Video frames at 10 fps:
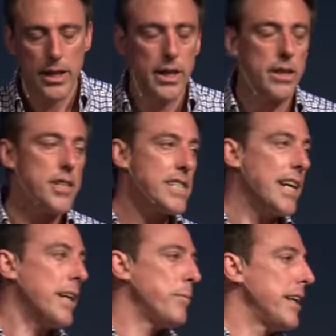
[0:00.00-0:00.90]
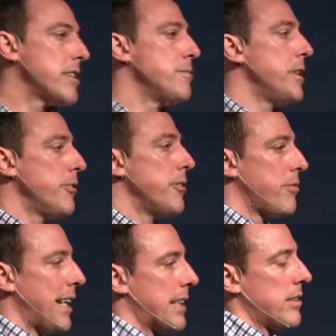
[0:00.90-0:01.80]
And it just kind of makes me
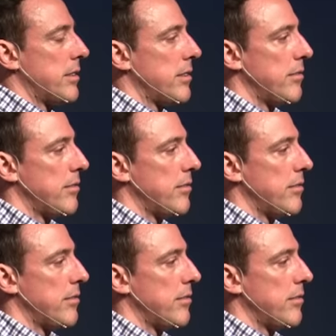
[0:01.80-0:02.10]
reflect,